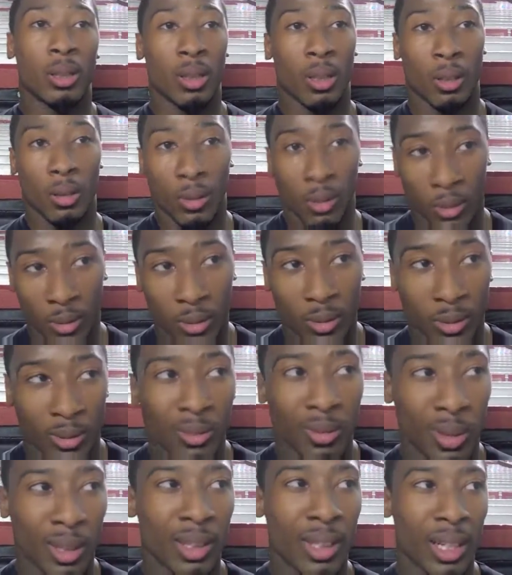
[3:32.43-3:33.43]
So I
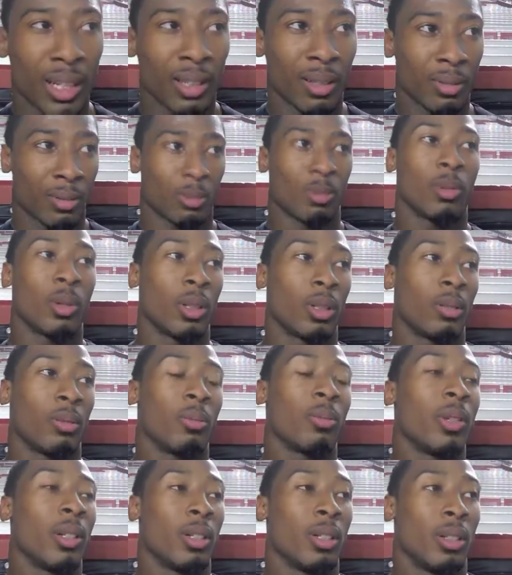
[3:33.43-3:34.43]
think we
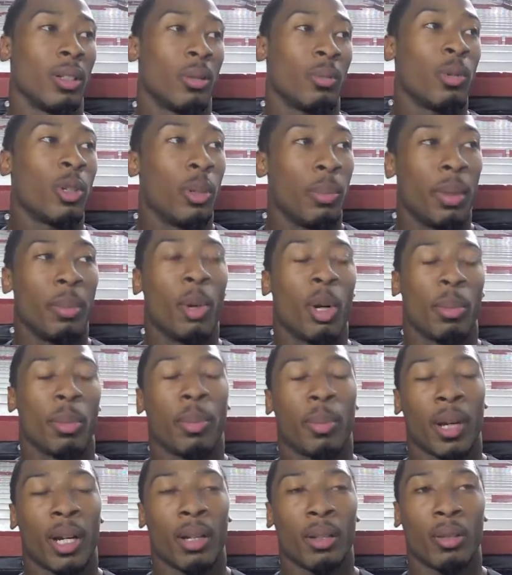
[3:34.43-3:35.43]
will we'll be more
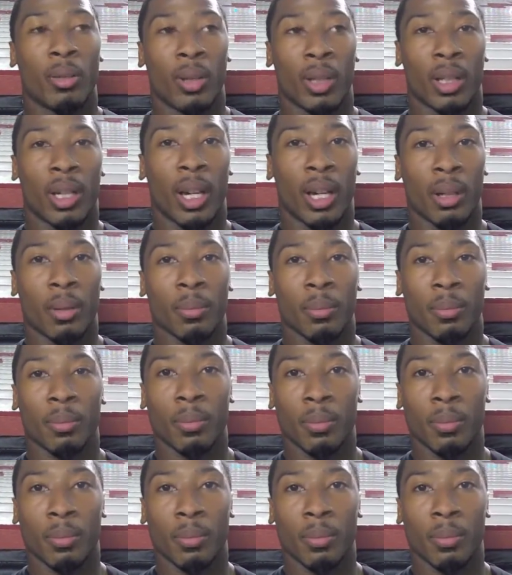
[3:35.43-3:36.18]
prepared during the game.